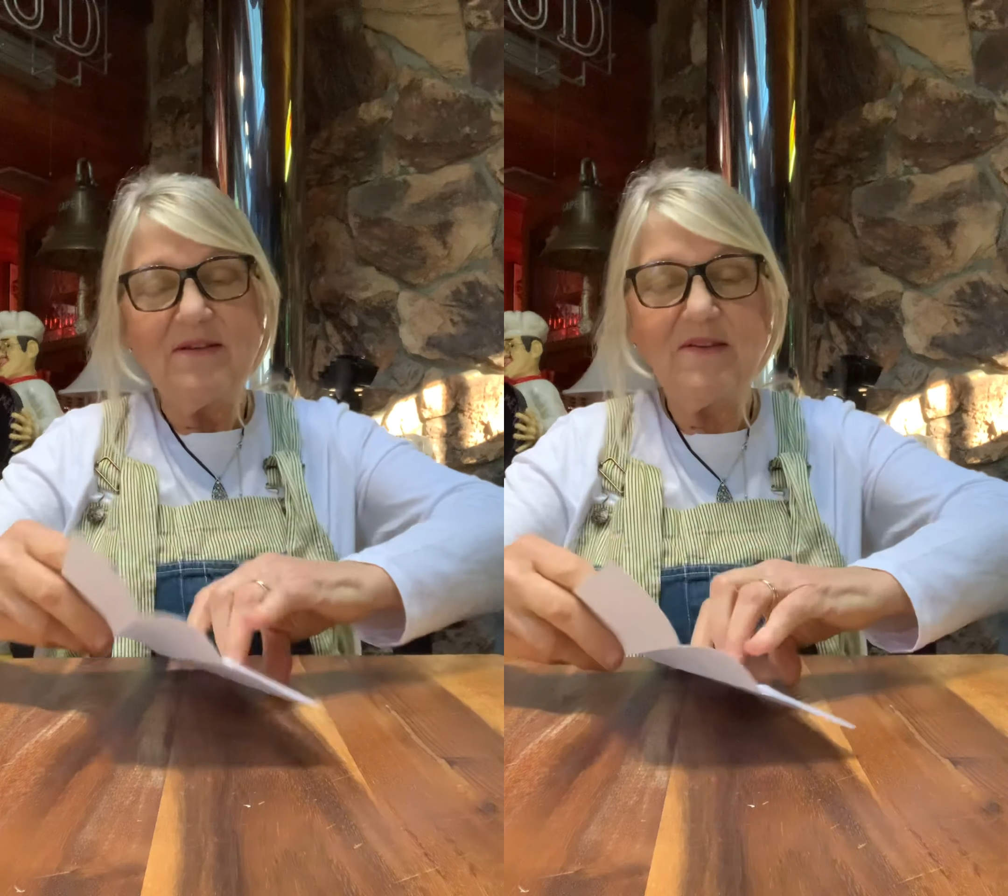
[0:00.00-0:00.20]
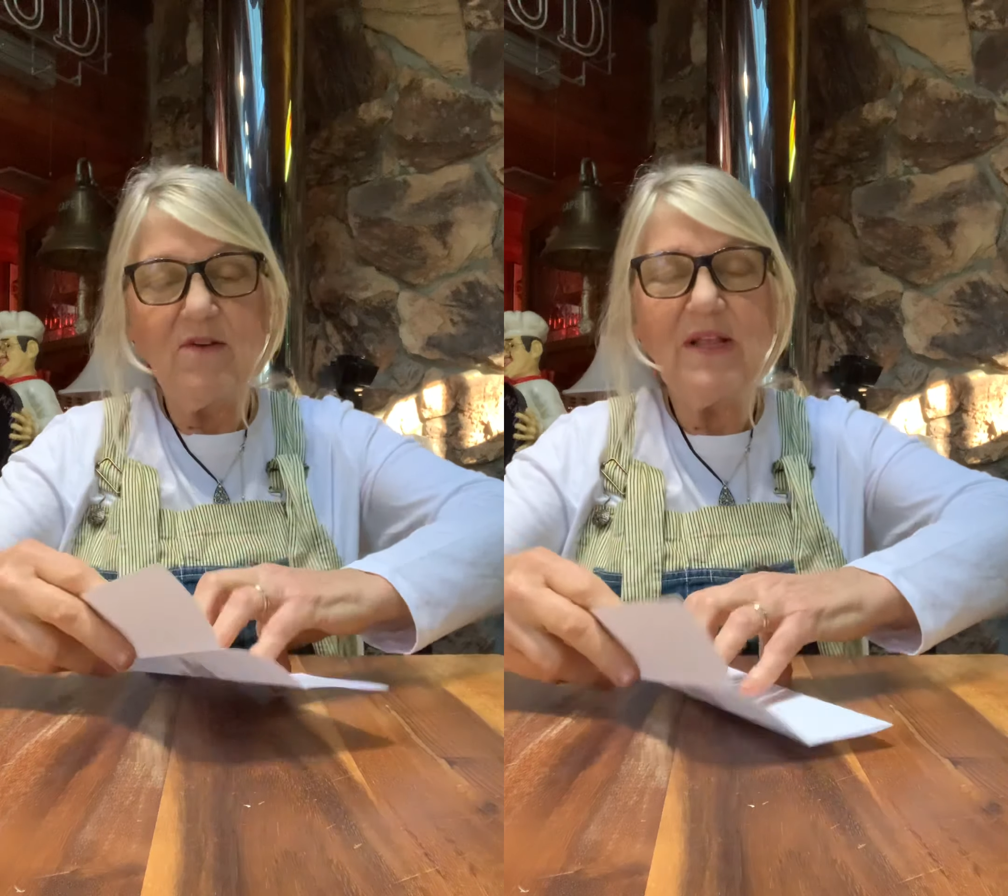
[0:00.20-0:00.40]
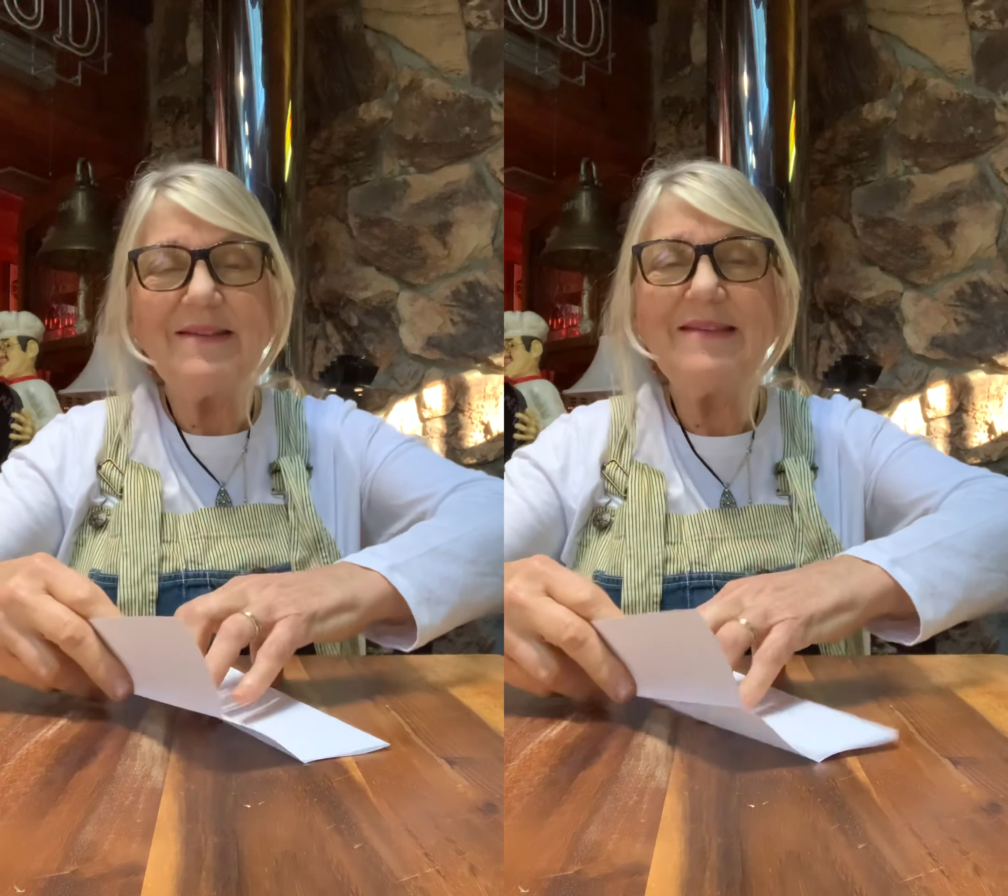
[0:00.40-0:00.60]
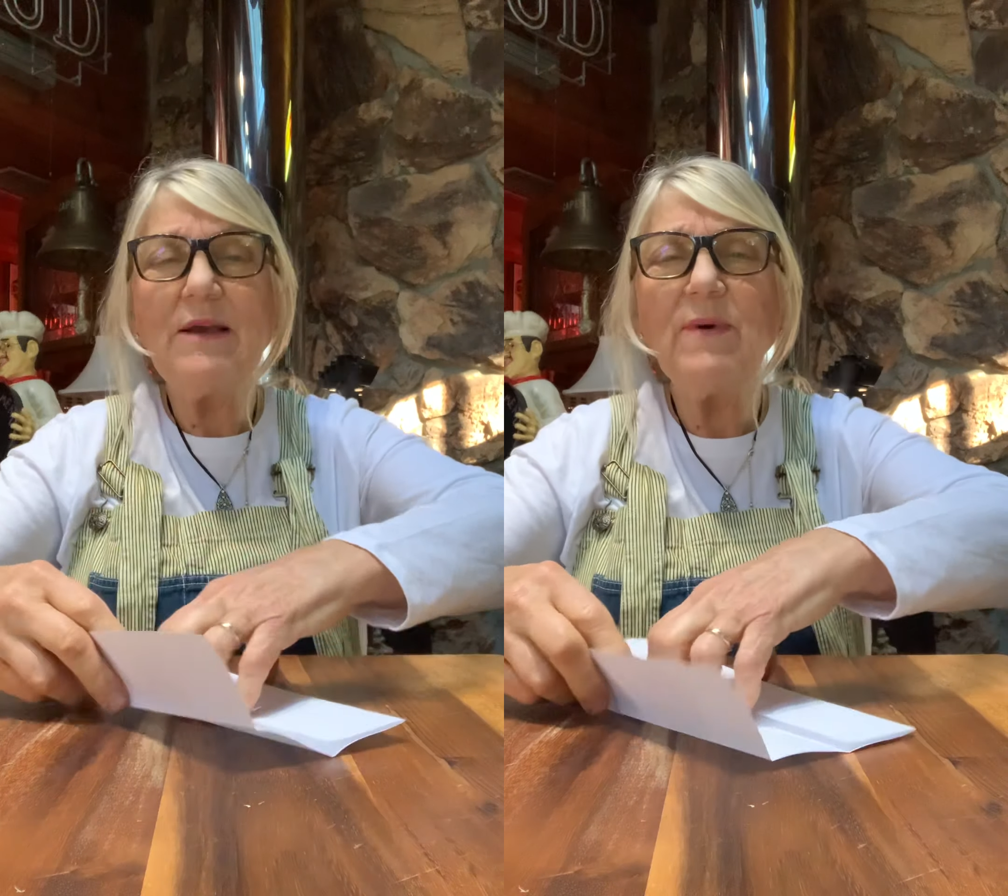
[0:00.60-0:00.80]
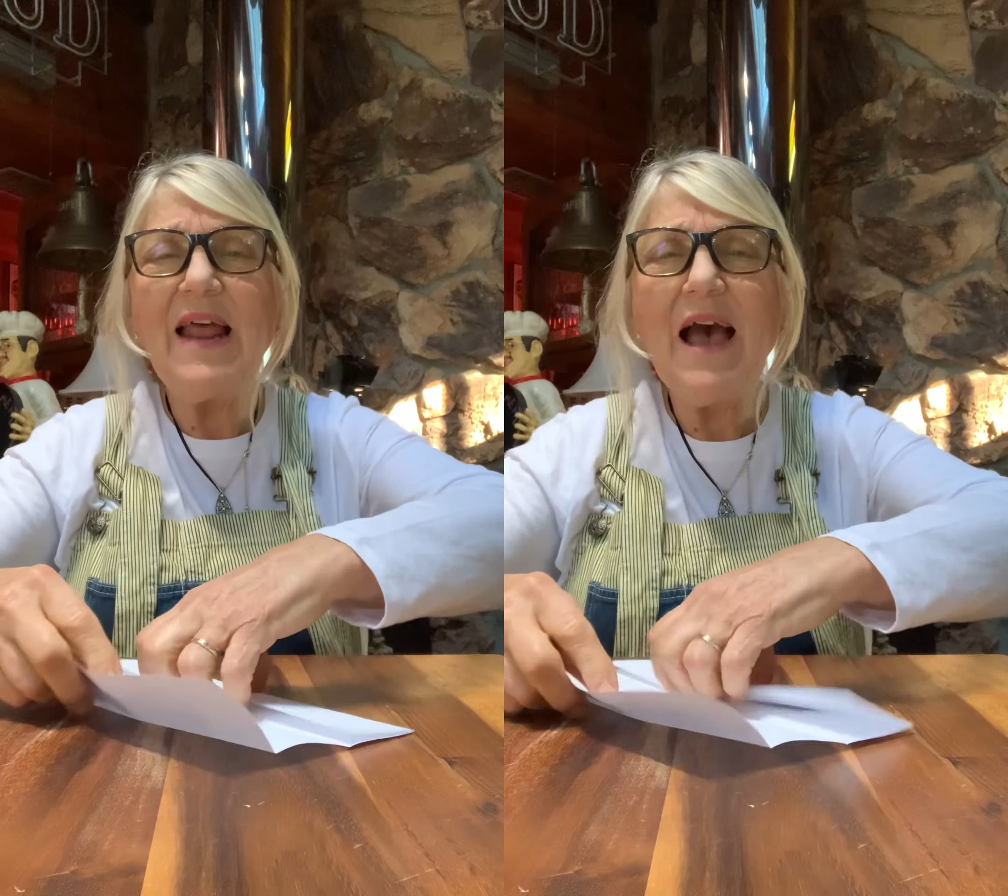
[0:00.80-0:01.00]
So let's see
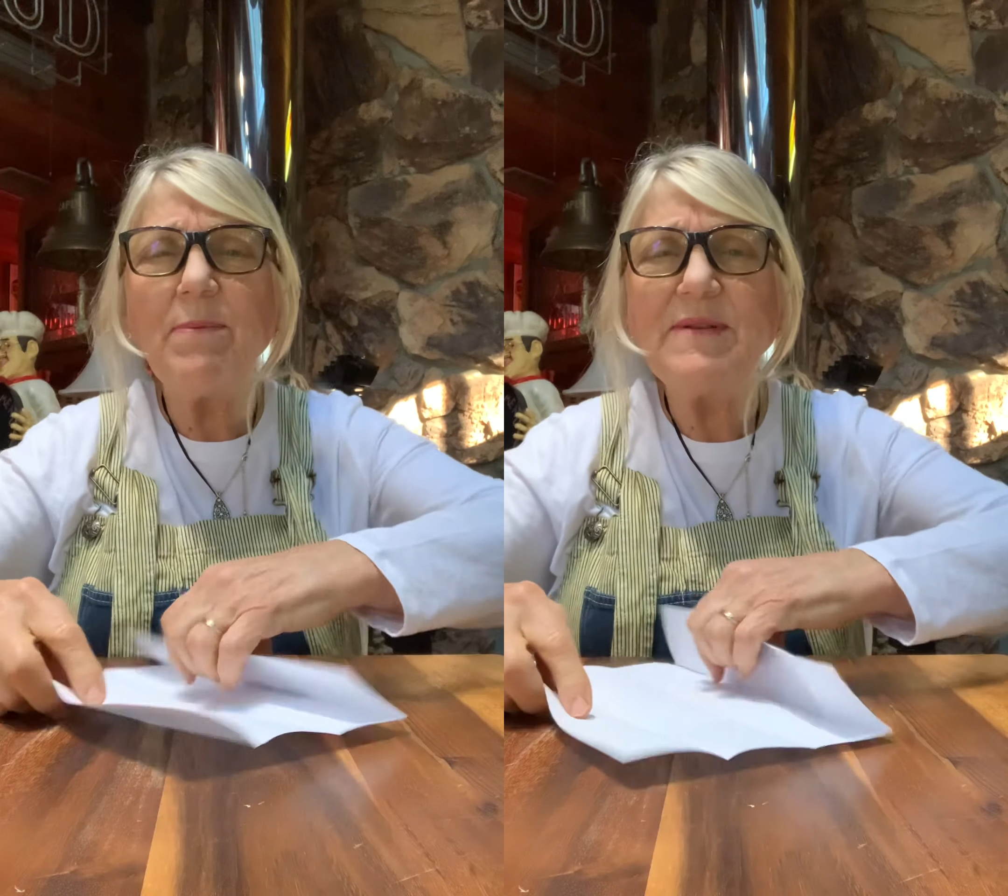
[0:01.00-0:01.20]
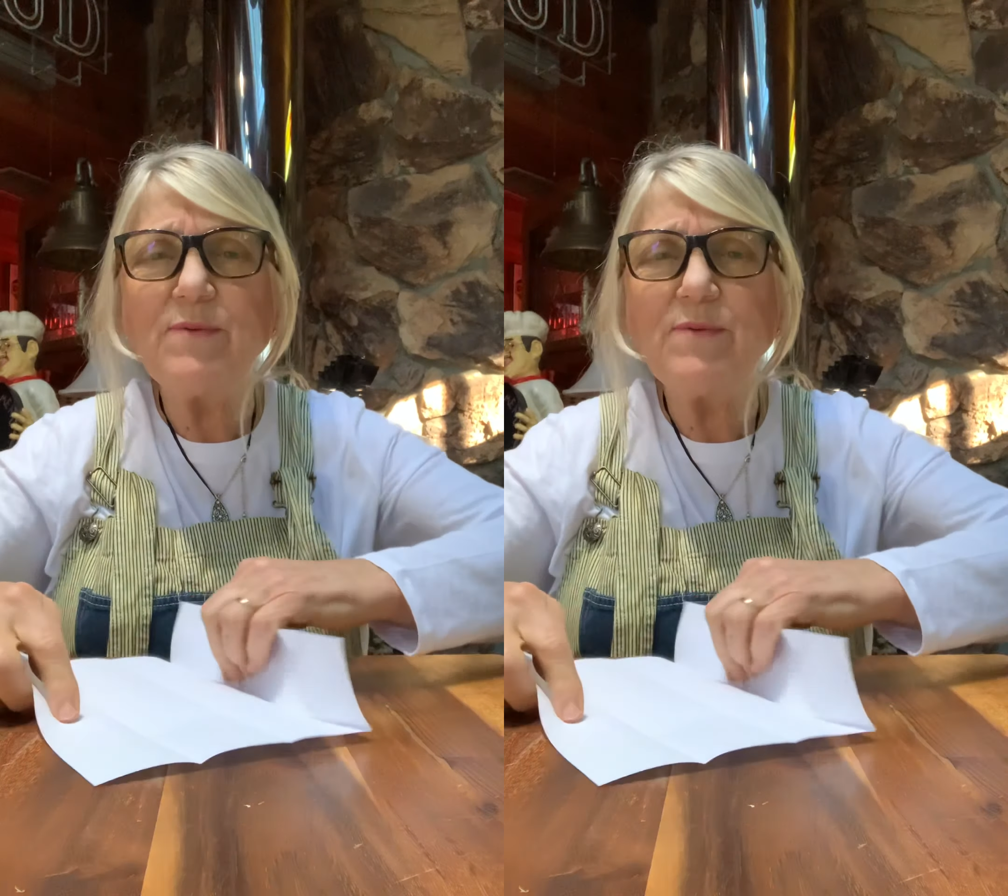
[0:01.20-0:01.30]
what happens